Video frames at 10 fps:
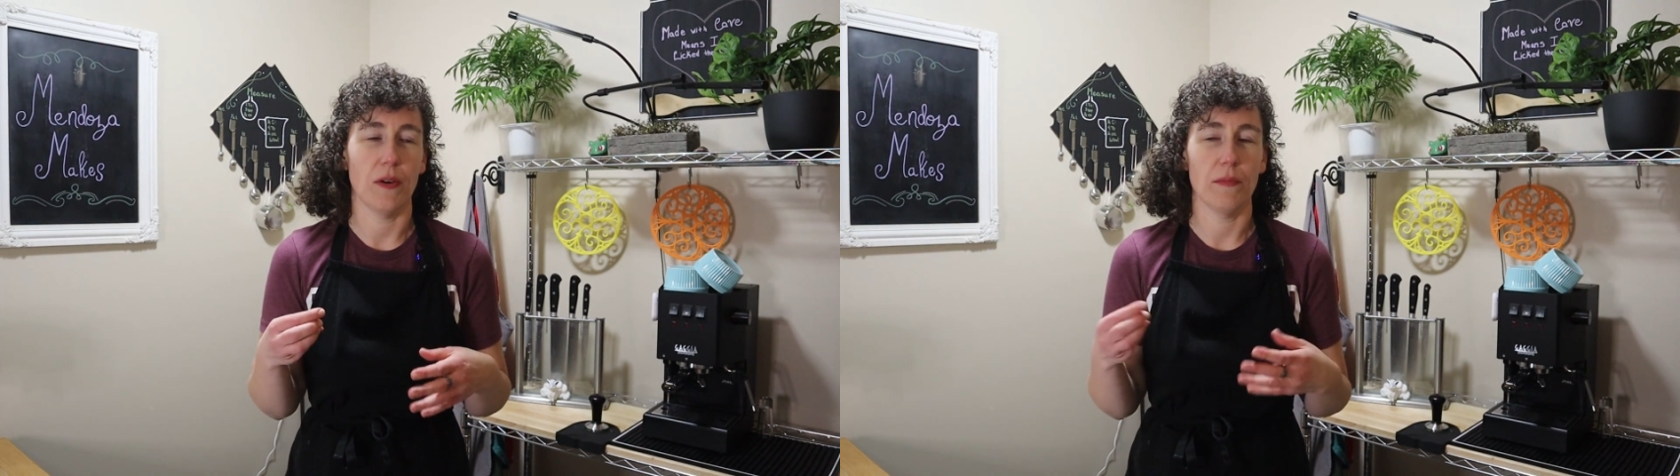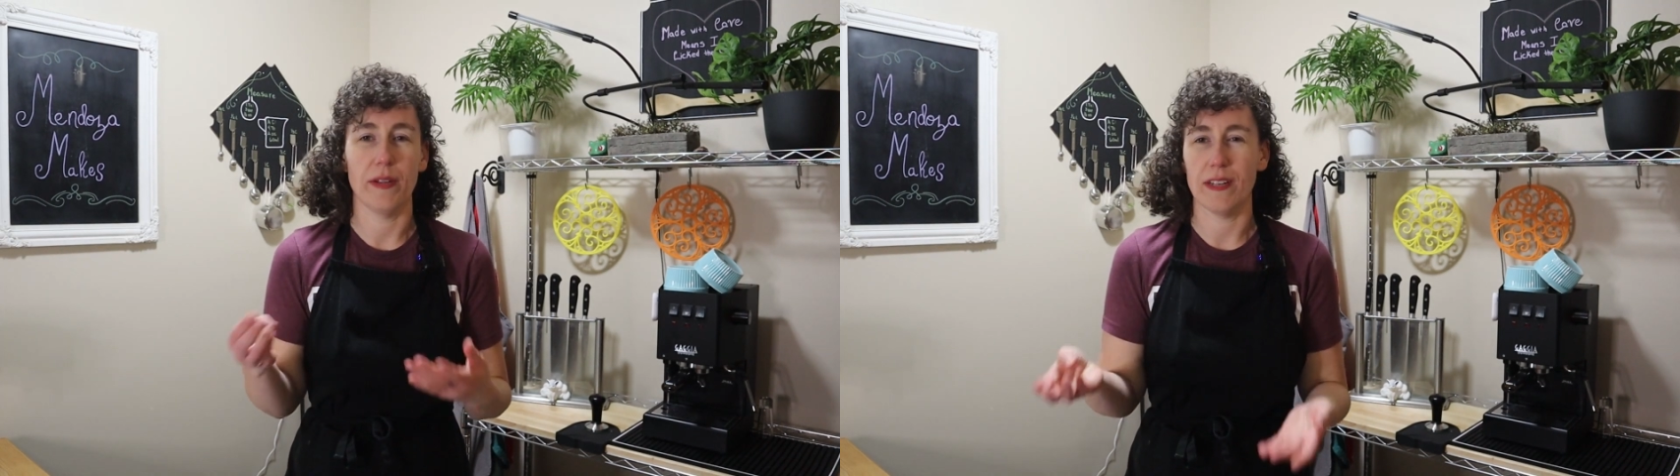
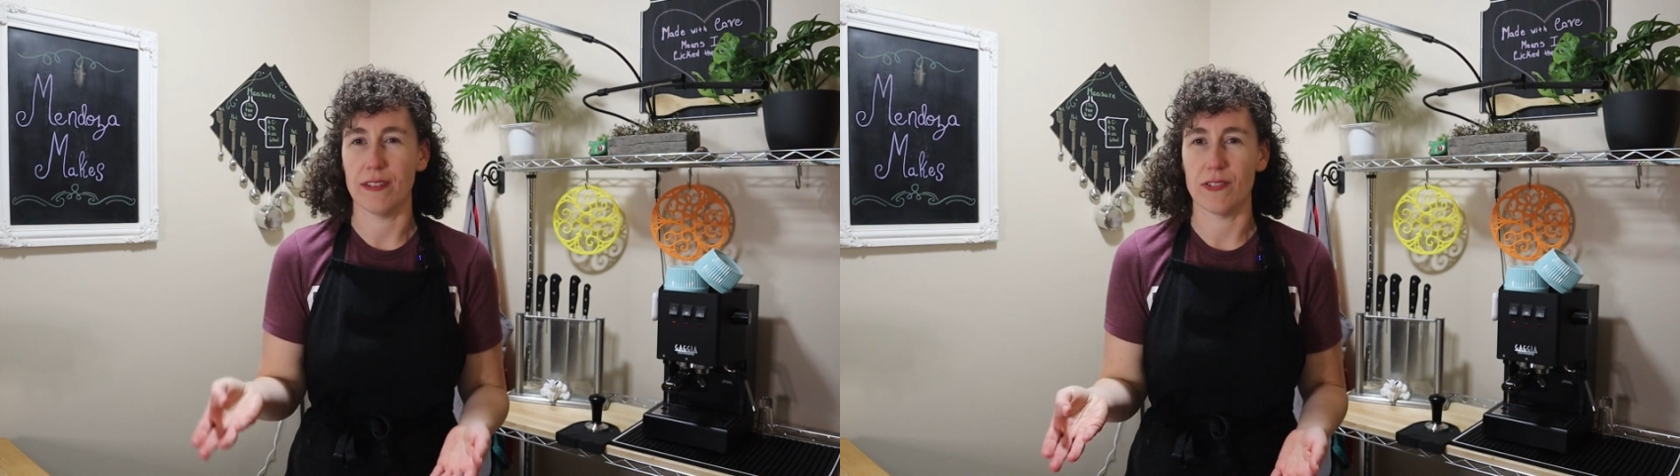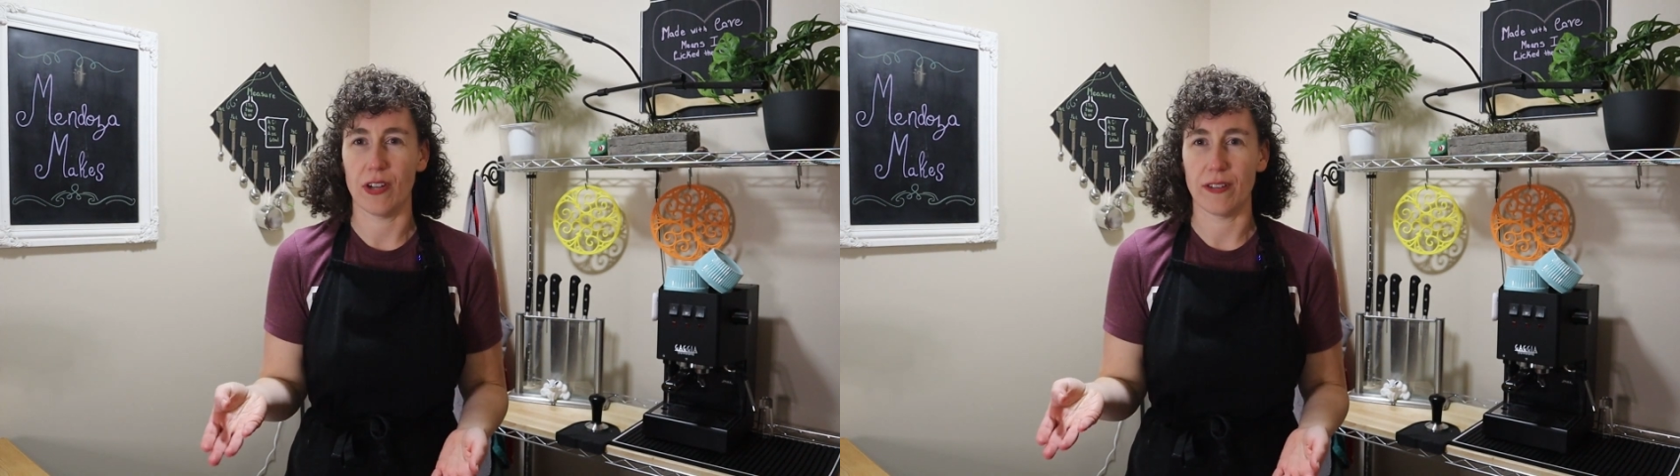
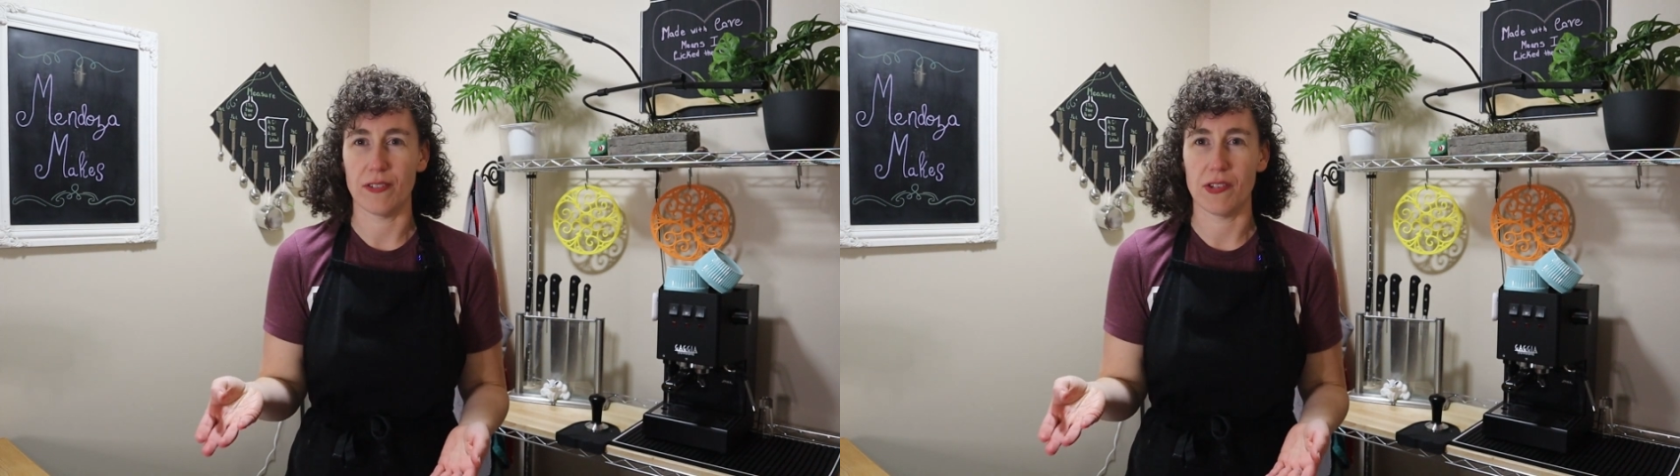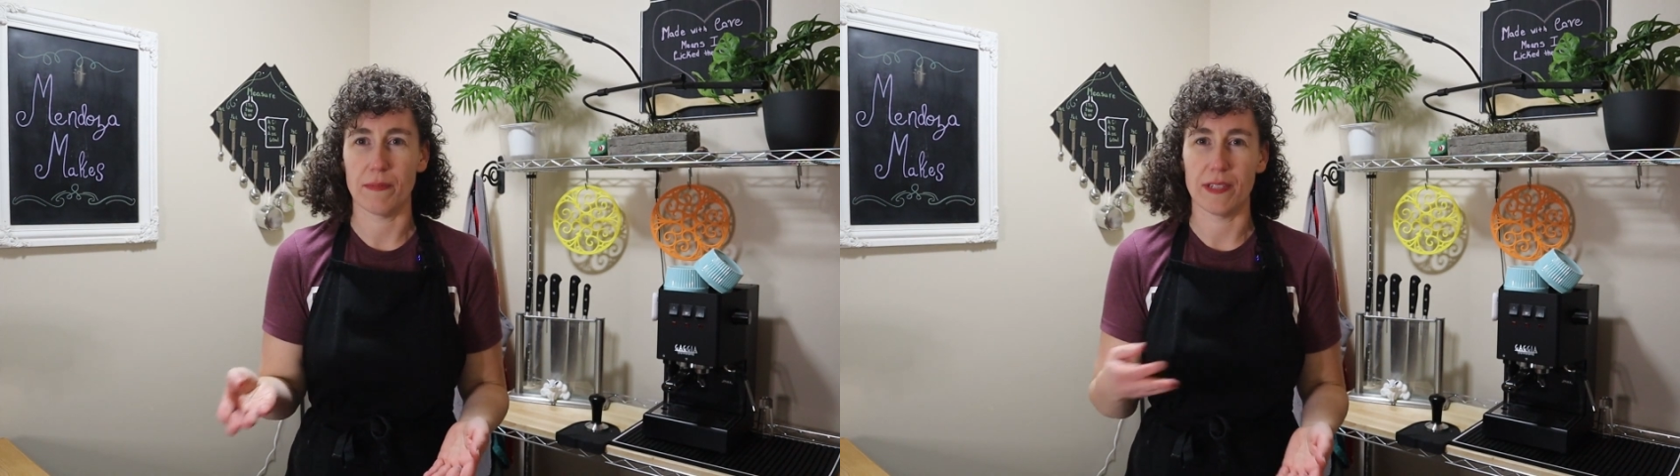omitting the
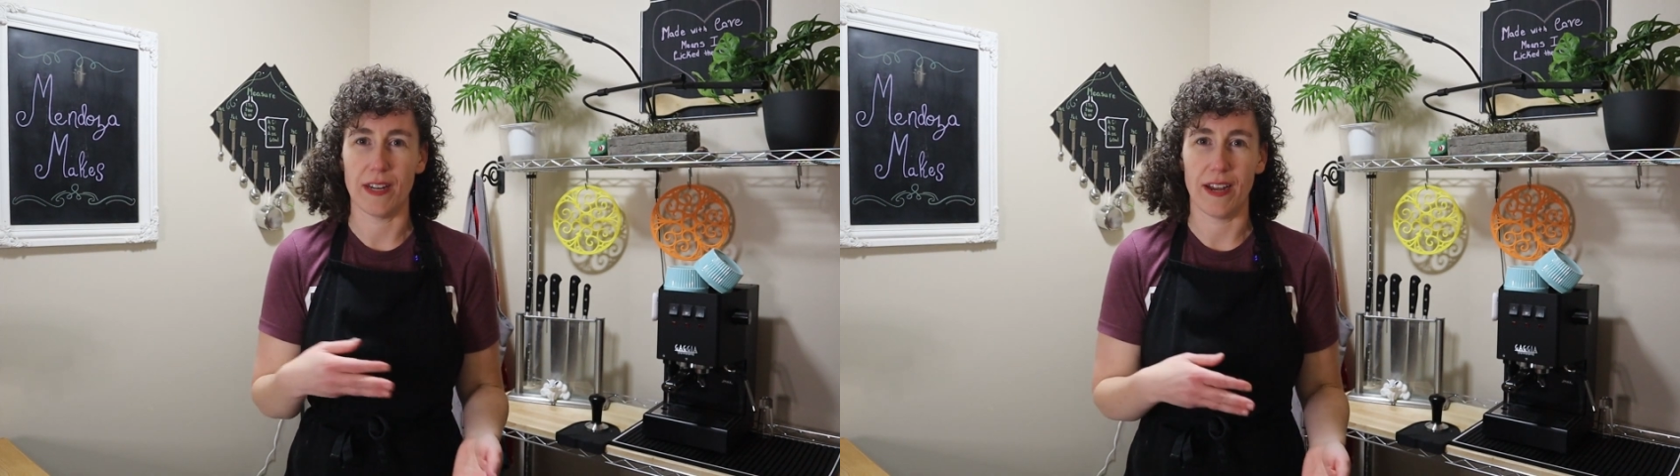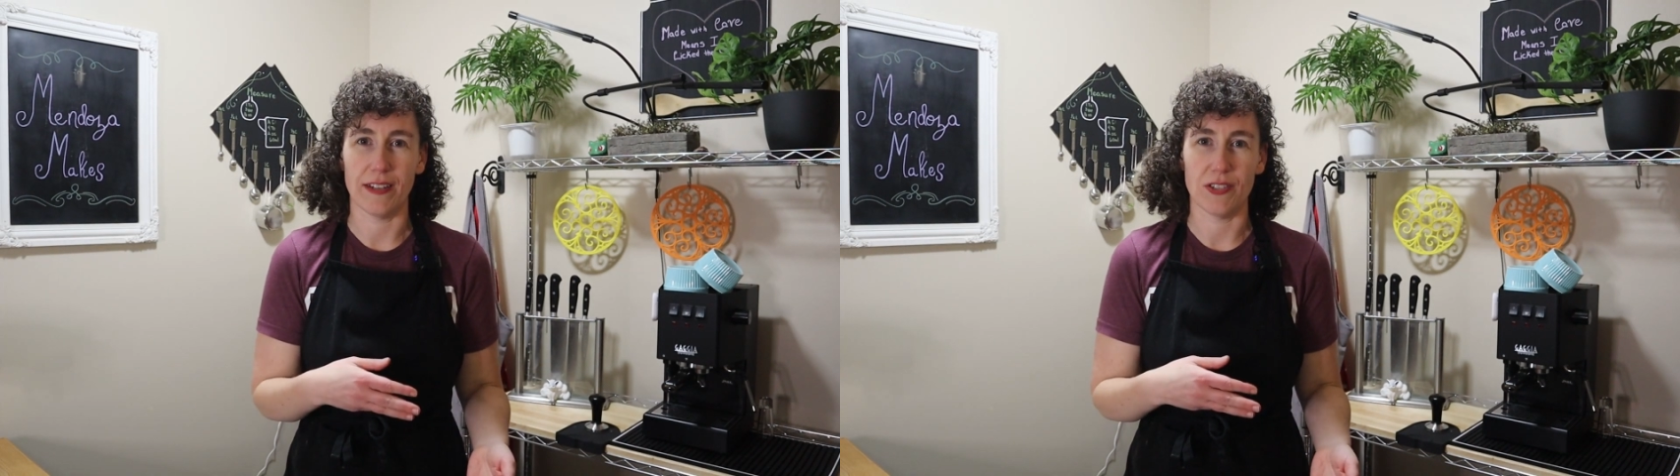chocolate chips and
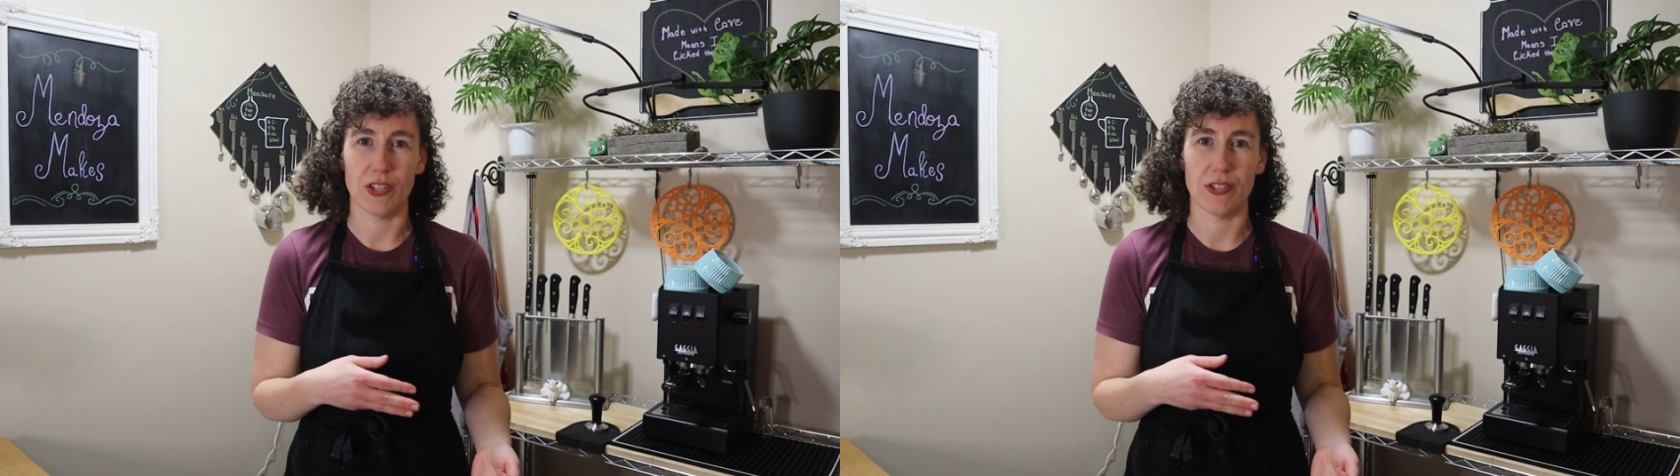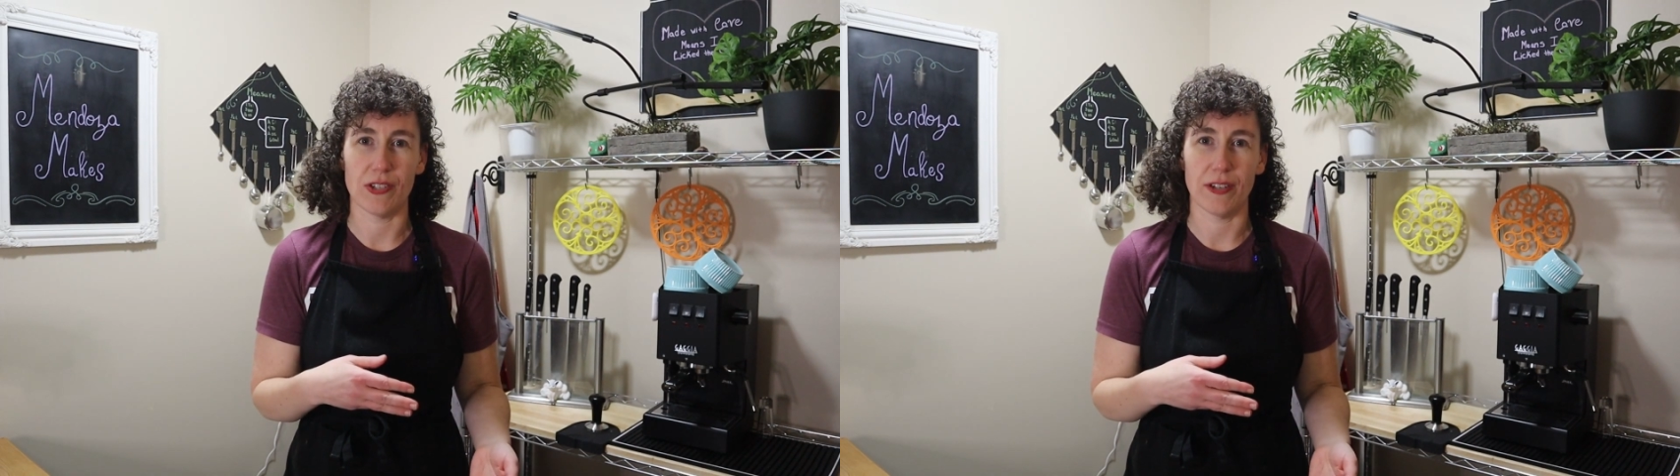adding
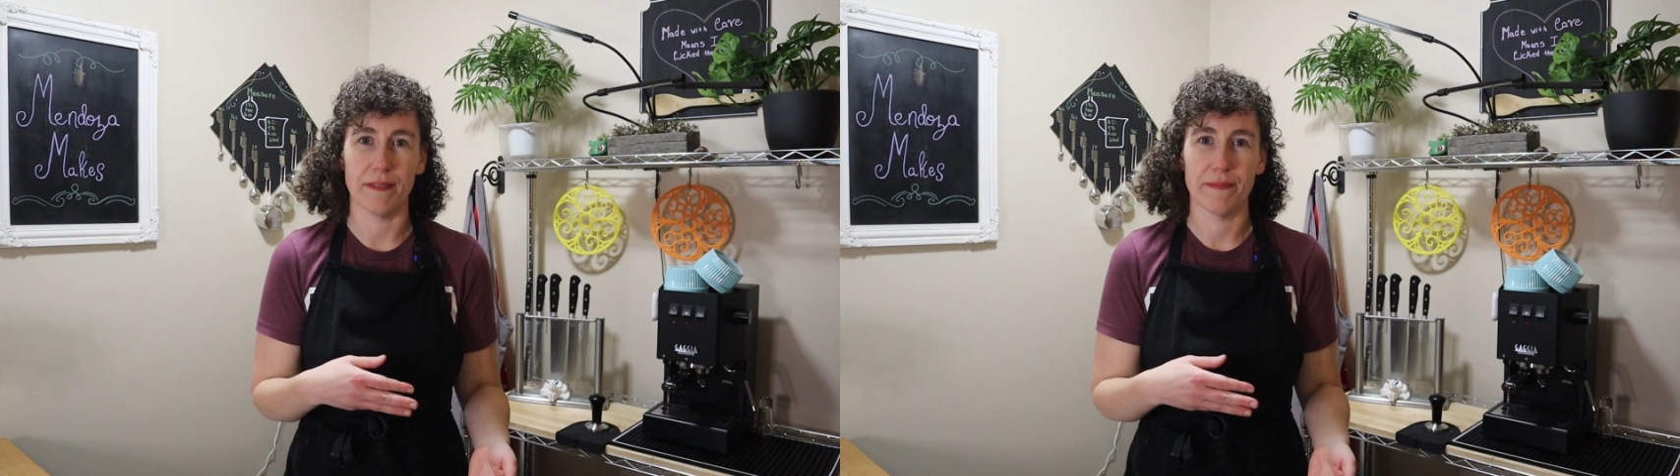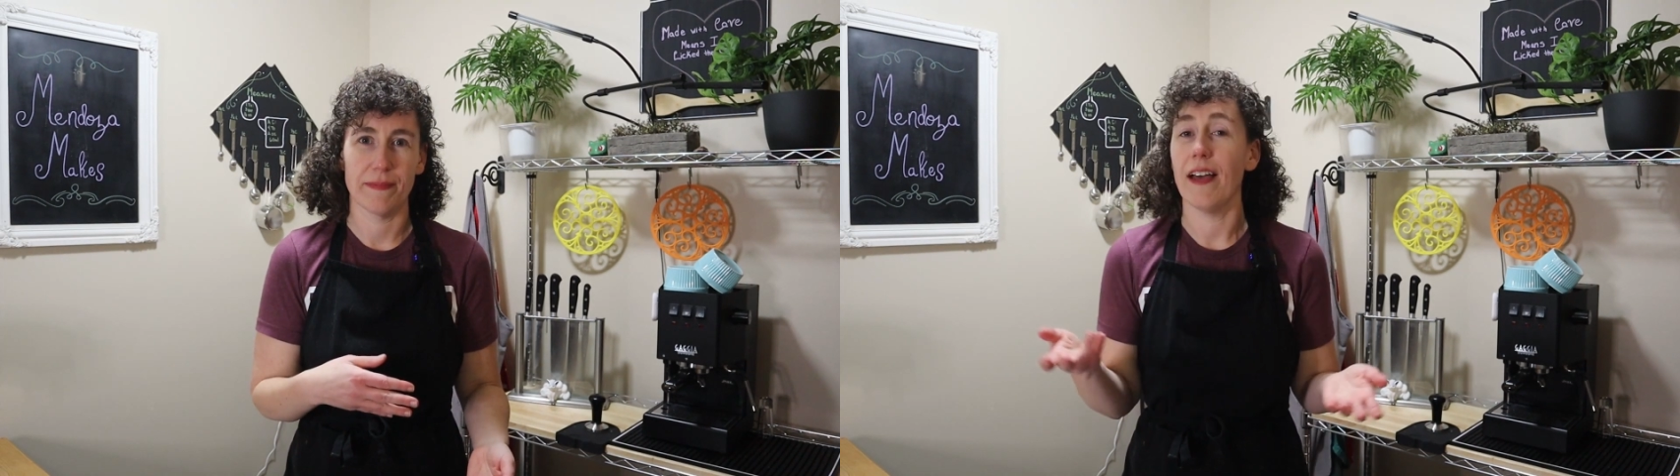ginger.